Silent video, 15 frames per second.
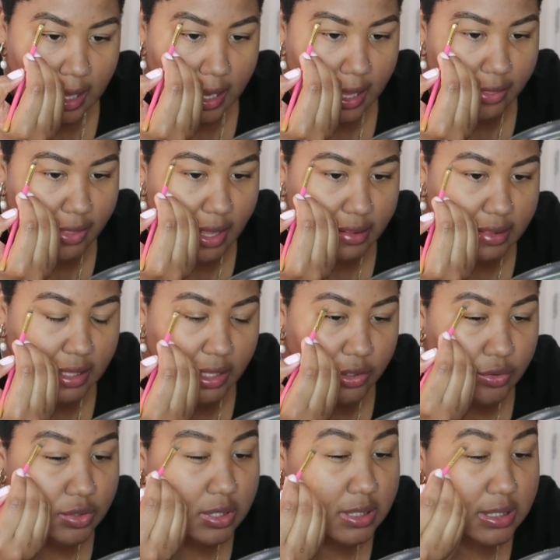And that thing
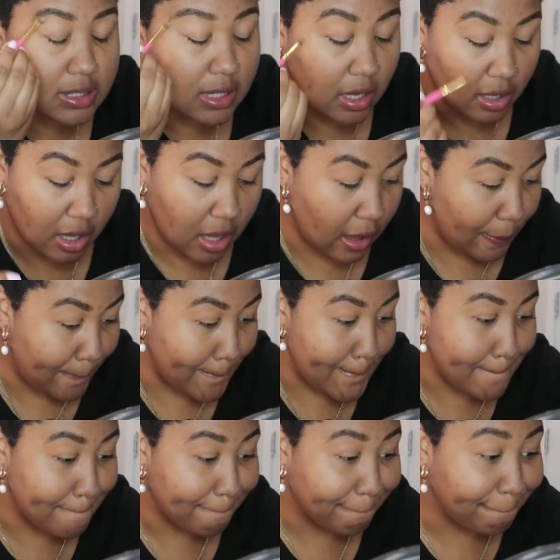used to suck up
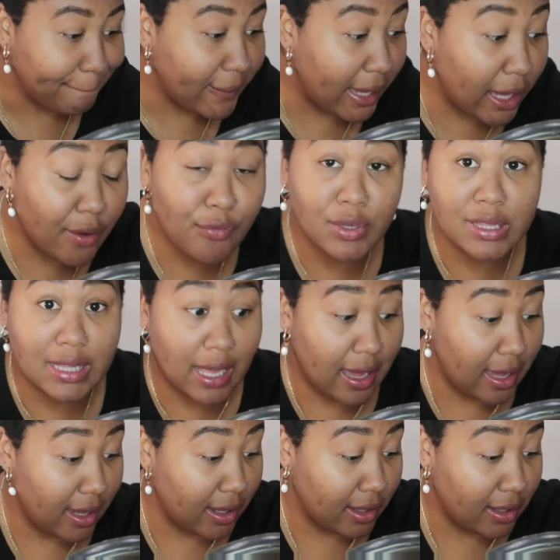
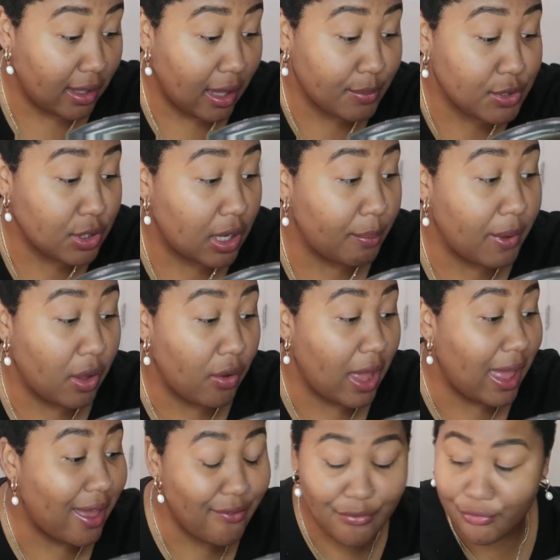everything. I'm talking about
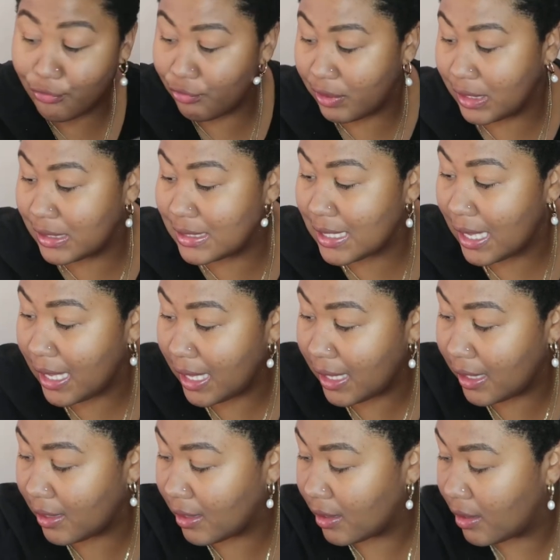
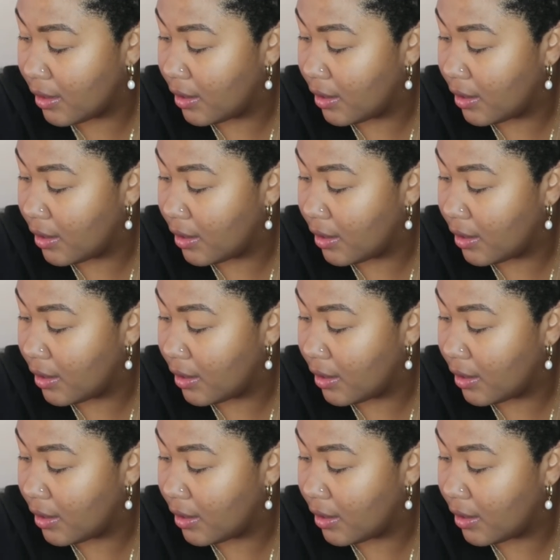everything.